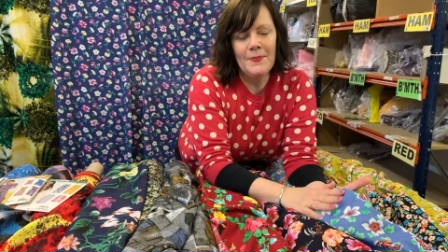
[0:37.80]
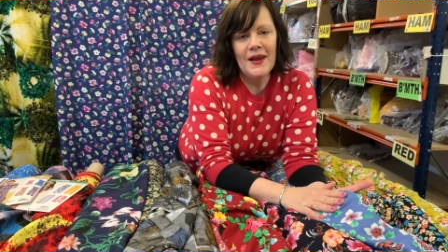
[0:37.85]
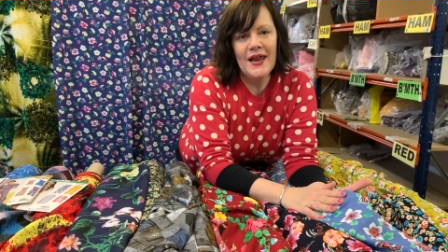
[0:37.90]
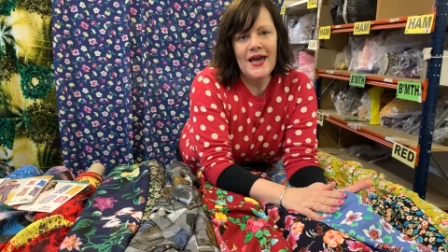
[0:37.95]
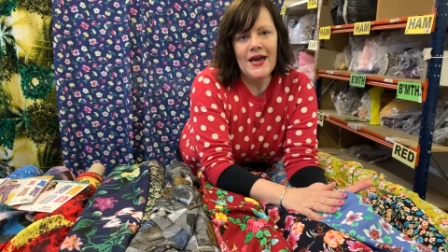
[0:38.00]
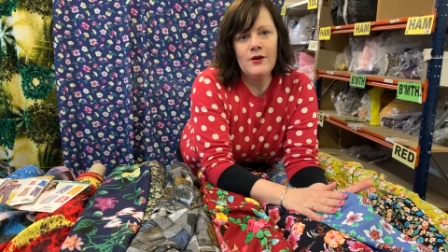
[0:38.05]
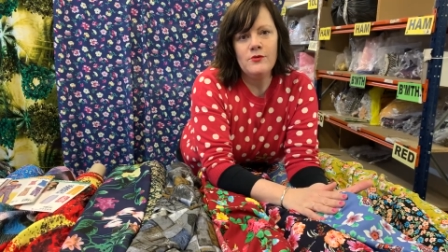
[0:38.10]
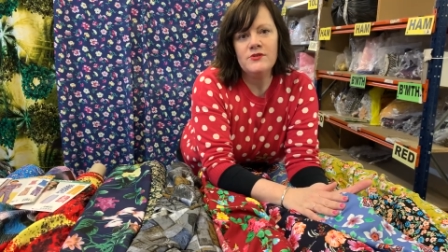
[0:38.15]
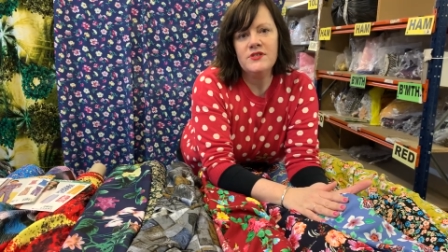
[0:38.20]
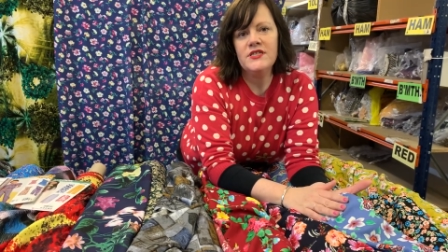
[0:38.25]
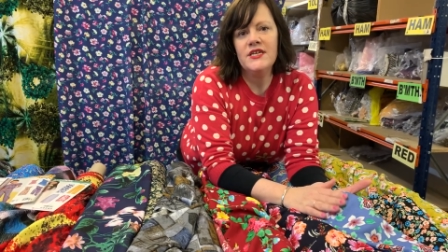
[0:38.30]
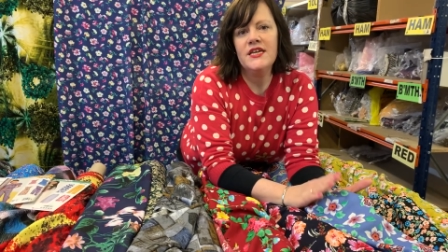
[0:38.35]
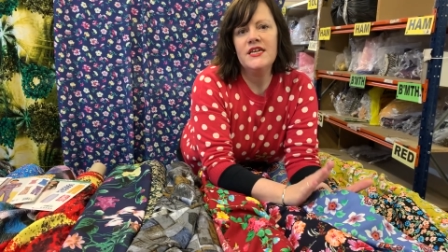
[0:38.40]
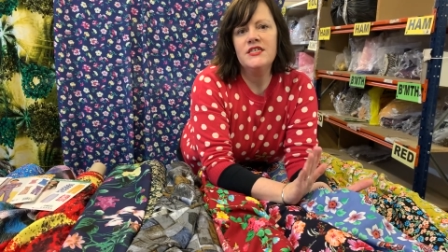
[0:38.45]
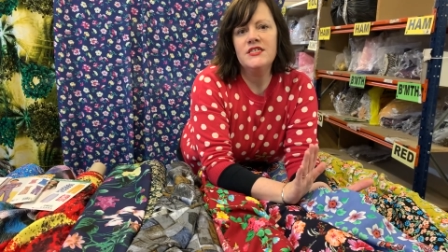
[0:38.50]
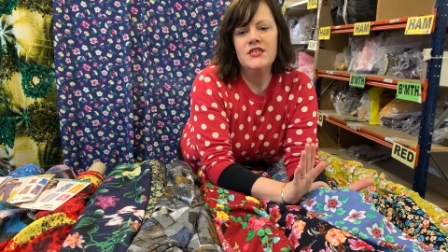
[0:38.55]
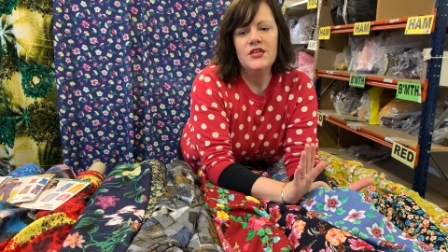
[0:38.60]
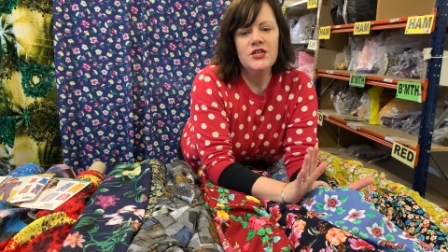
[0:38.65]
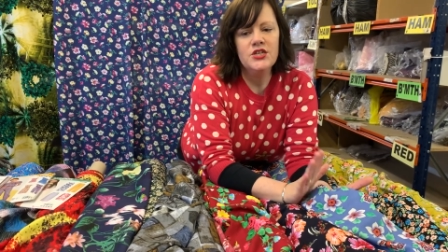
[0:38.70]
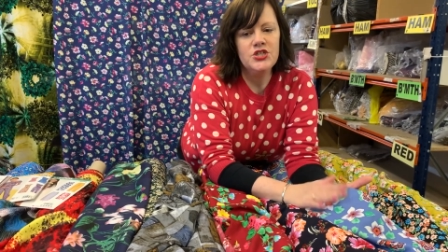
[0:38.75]

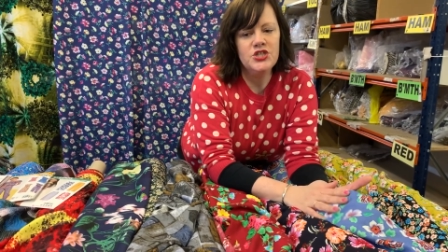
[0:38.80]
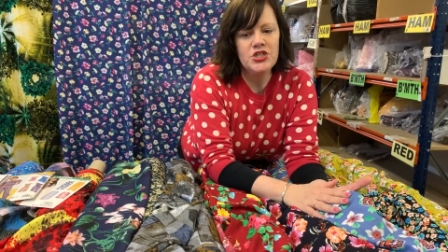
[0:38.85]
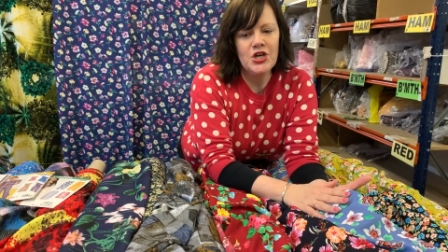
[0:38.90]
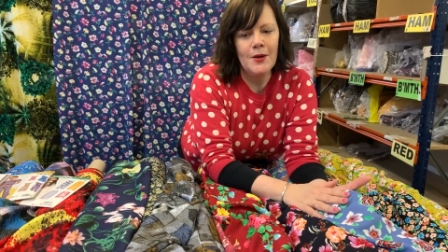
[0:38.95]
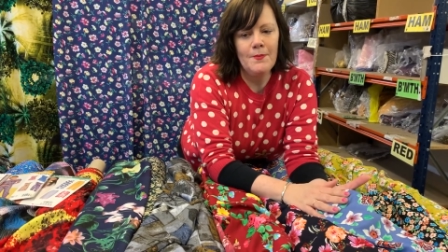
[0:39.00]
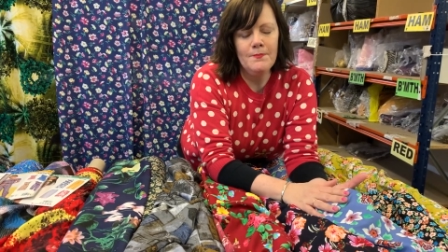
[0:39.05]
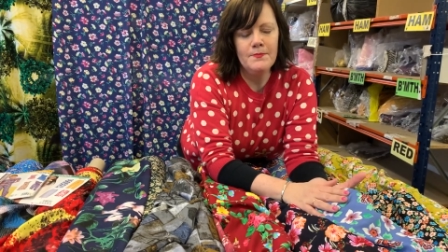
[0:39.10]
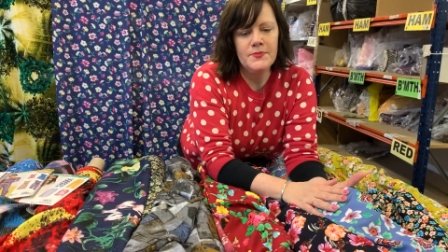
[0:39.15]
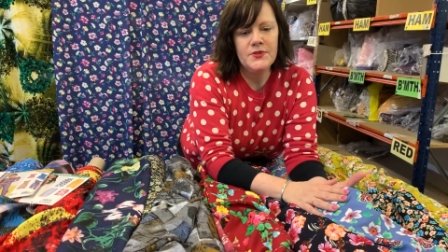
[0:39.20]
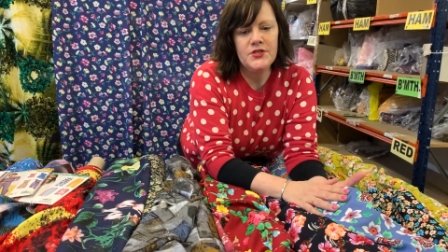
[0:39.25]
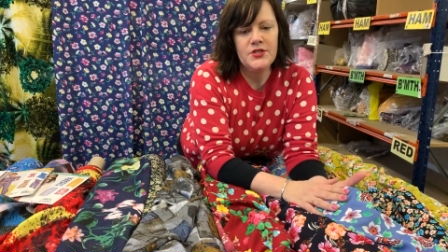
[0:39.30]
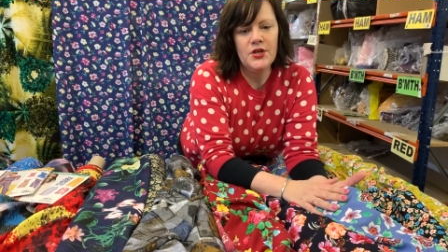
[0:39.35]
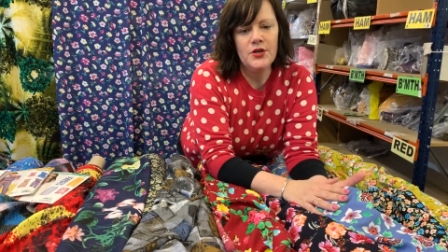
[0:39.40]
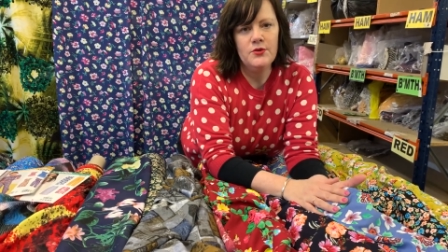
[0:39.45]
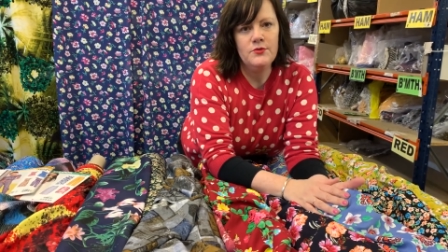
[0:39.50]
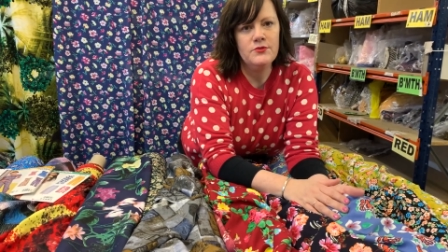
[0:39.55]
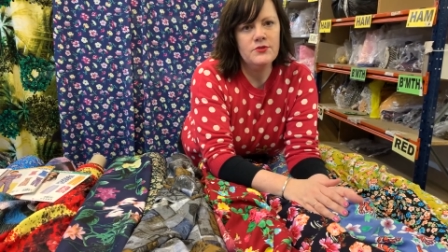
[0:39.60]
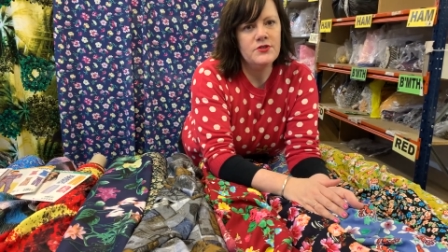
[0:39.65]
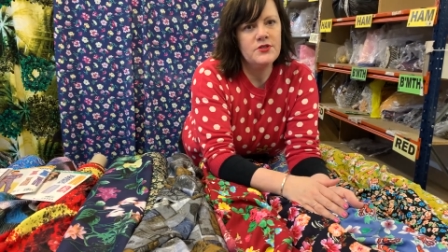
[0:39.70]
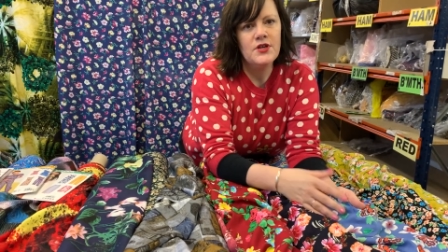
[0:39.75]
blouses,
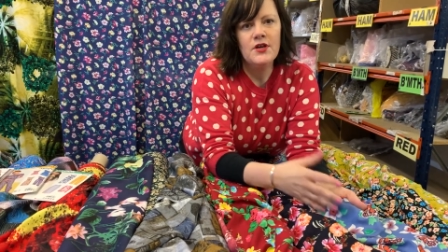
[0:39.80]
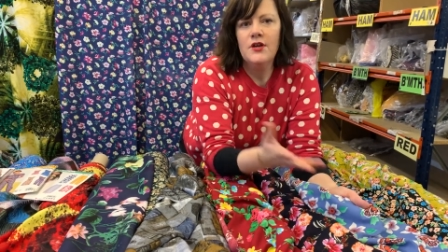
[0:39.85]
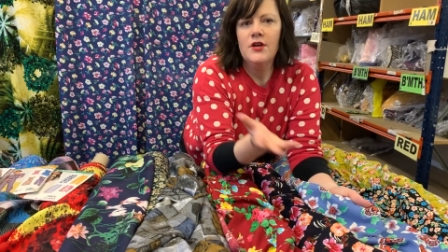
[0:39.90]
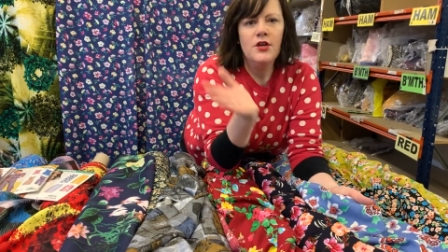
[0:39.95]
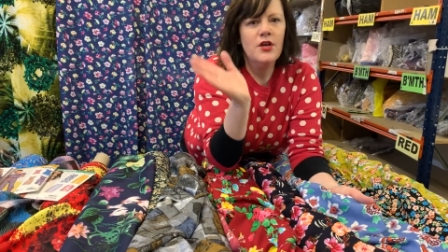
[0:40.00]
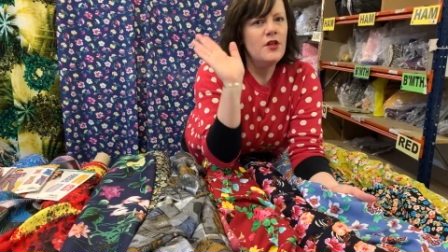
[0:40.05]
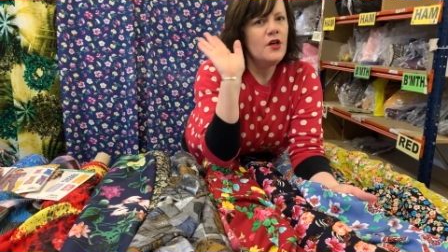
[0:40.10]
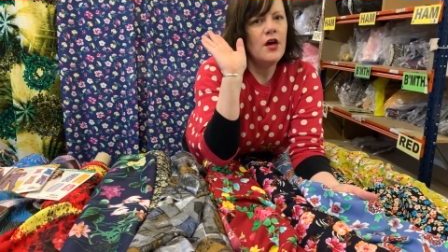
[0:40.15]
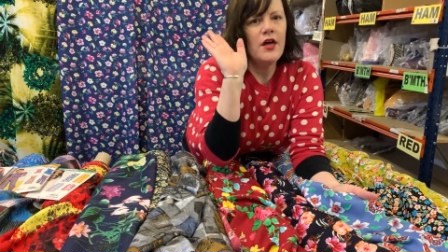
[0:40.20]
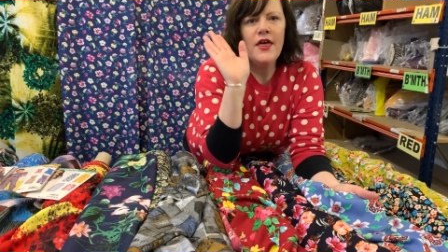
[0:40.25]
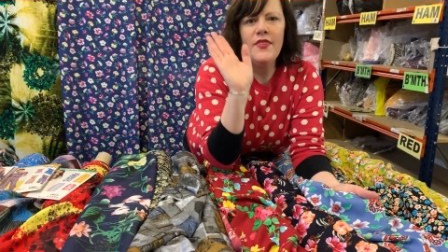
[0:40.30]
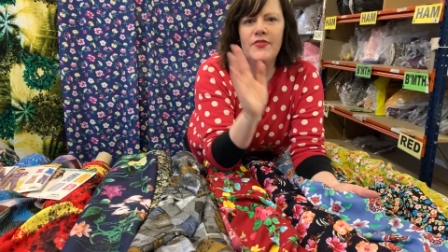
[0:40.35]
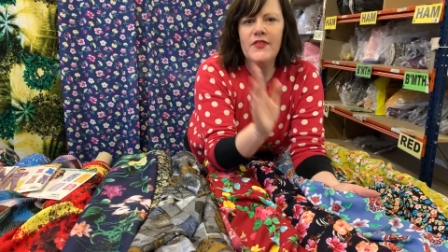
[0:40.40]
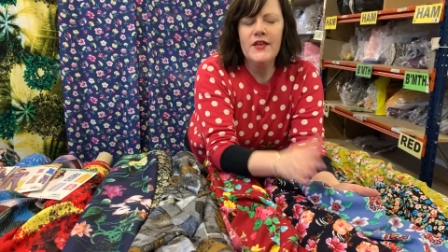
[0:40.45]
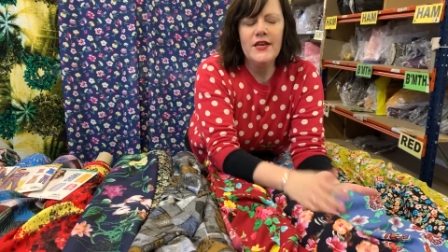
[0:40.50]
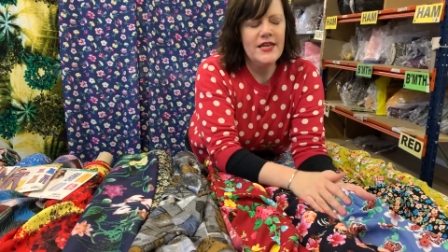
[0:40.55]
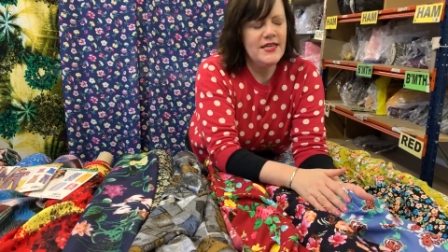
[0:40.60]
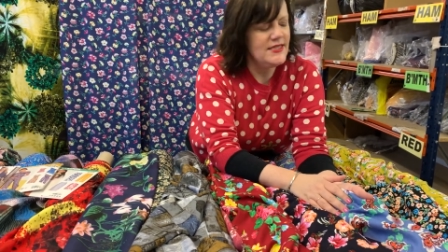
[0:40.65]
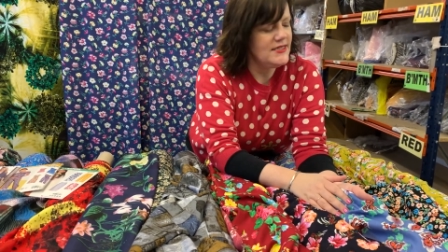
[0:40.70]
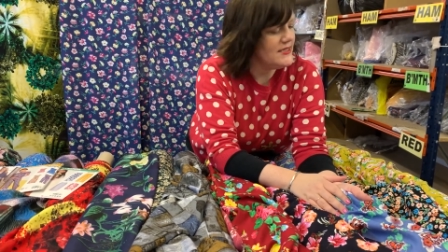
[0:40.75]
jumpsuits.
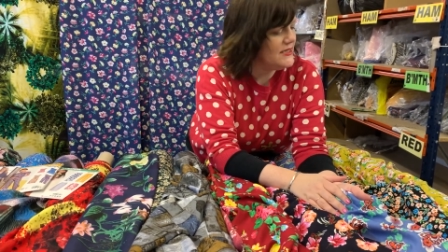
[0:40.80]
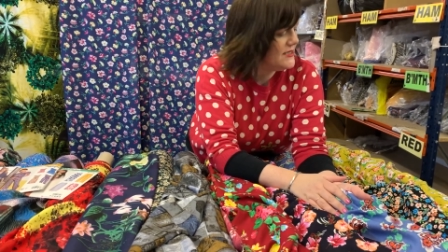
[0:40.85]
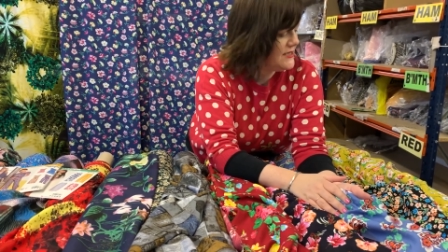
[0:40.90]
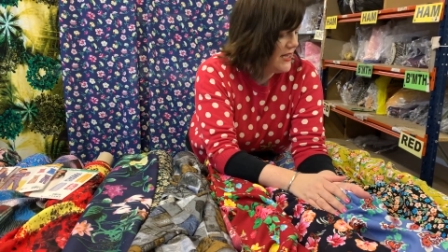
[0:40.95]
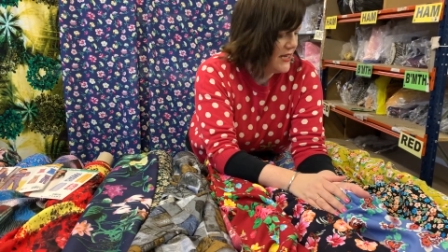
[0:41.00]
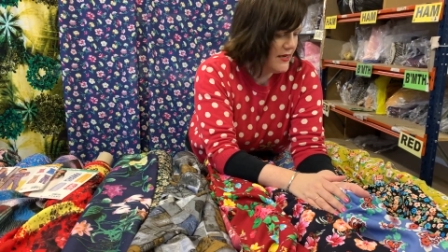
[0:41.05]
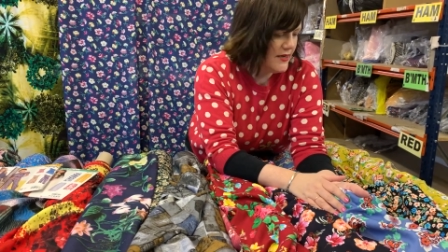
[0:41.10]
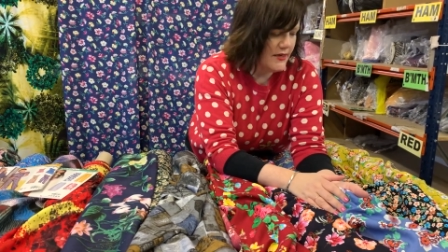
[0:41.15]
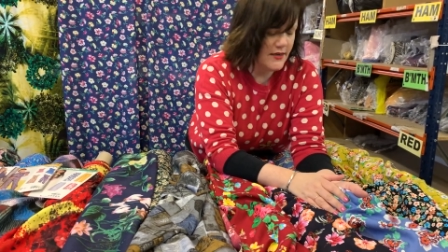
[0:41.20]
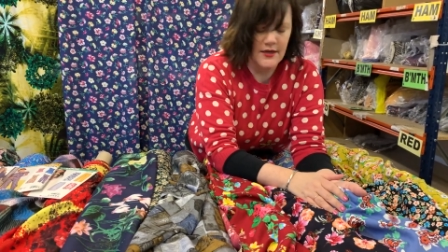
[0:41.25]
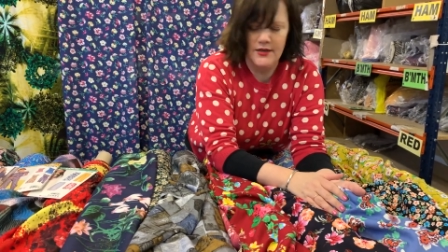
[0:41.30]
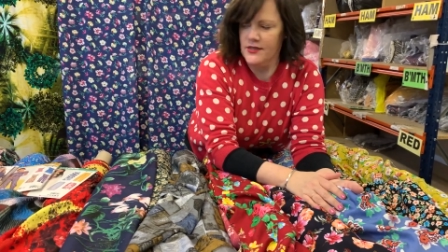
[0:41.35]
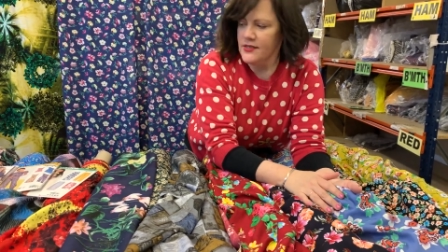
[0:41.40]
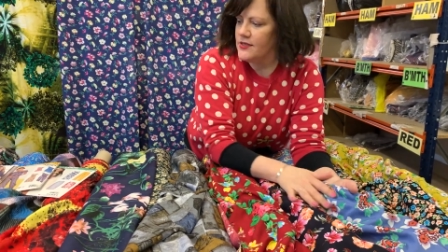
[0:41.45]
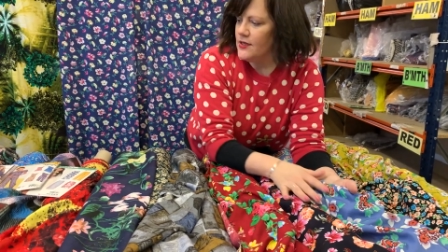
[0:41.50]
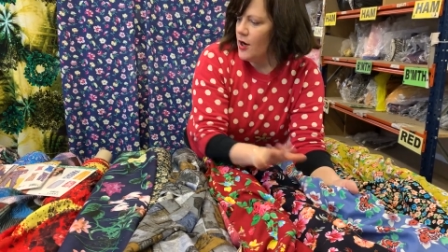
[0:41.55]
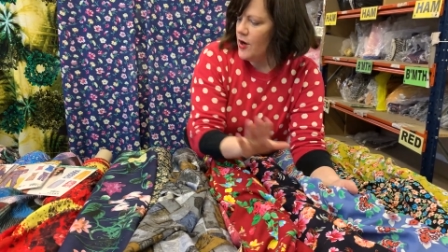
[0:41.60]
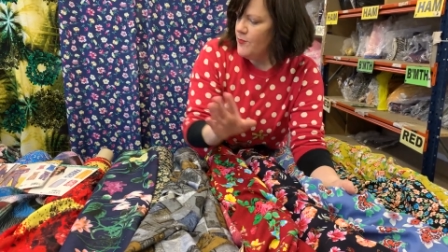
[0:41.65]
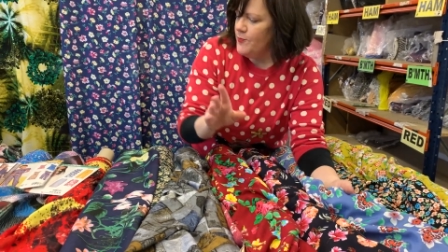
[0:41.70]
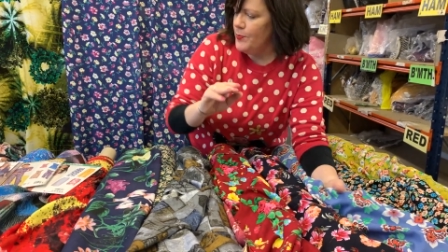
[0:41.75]
Your list is
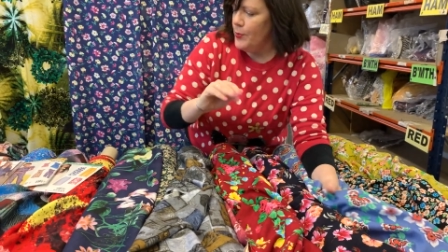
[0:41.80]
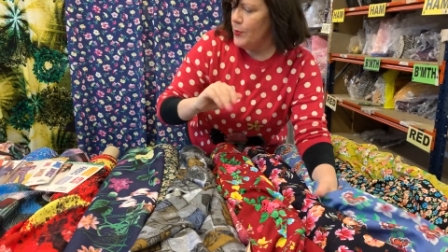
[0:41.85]
endless. I've